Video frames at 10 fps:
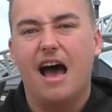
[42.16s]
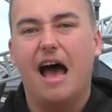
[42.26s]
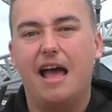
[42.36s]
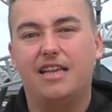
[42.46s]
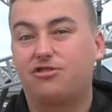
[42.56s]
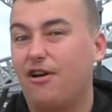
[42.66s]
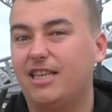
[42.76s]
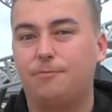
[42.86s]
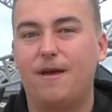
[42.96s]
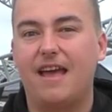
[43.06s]
uh, it's
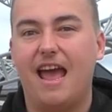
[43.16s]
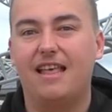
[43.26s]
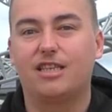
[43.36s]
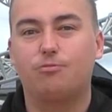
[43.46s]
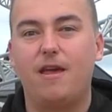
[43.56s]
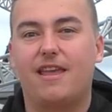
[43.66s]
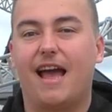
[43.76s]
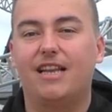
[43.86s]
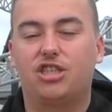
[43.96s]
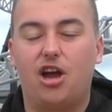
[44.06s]
great to be here this
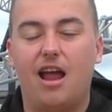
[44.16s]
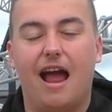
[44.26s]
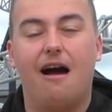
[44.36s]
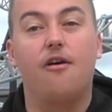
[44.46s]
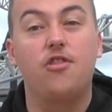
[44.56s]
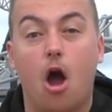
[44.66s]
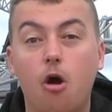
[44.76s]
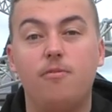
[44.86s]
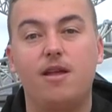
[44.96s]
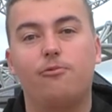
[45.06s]
weekend to try it out on the
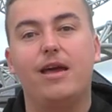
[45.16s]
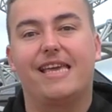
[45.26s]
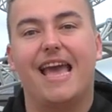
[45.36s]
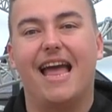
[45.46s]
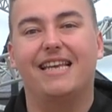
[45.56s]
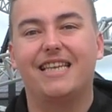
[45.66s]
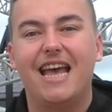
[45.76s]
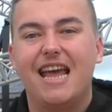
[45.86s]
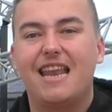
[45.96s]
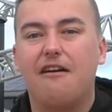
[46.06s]
opening weekend.
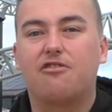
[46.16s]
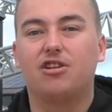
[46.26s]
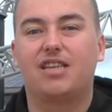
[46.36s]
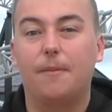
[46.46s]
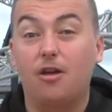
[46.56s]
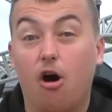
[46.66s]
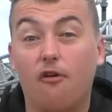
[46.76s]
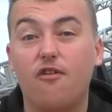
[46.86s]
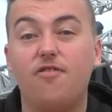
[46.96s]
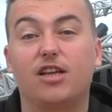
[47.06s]
Now, of course, I've been
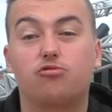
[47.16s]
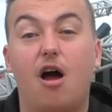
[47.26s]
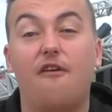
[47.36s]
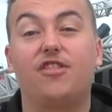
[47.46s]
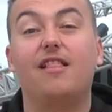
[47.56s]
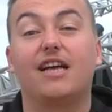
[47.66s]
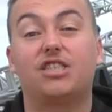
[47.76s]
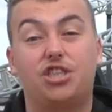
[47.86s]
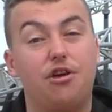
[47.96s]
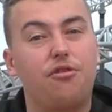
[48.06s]
covering this ride for the
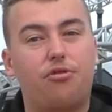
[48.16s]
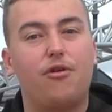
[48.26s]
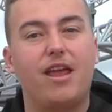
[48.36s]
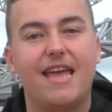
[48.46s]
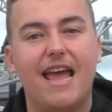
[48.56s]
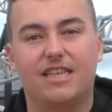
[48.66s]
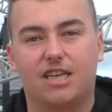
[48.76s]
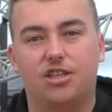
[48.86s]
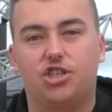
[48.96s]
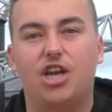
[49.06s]
last two, three
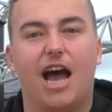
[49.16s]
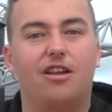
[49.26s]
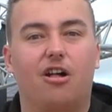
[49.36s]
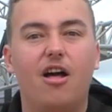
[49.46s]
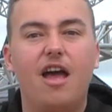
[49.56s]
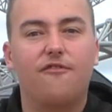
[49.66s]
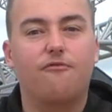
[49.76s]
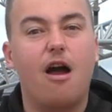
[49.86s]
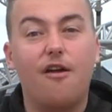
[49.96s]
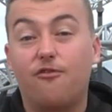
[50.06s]
years on the channel,
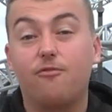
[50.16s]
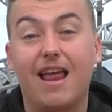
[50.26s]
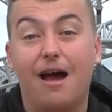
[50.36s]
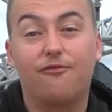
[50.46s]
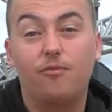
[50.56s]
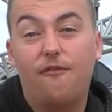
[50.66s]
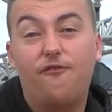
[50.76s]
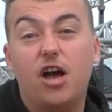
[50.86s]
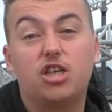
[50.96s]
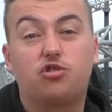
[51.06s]
right from down from the
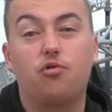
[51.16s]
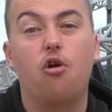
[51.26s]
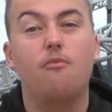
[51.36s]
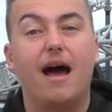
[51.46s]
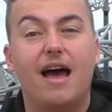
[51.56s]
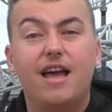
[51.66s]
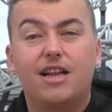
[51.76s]
first rumour